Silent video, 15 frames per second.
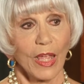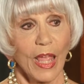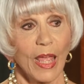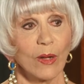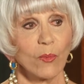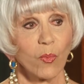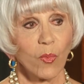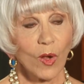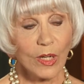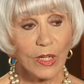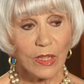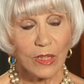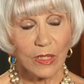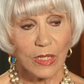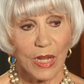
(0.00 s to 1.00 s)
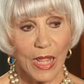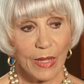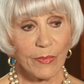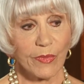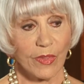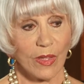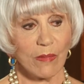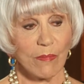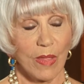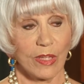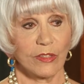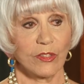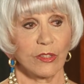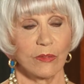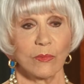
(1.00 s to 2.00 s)
And one of the names they
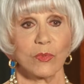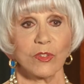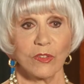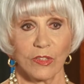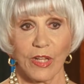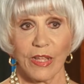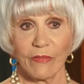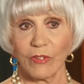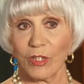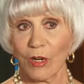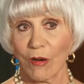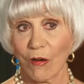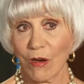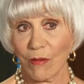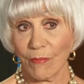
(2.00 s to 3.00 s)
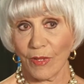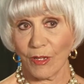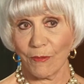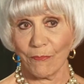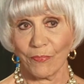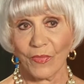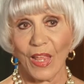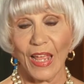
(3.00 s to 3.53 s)
mentioned was David Hartman.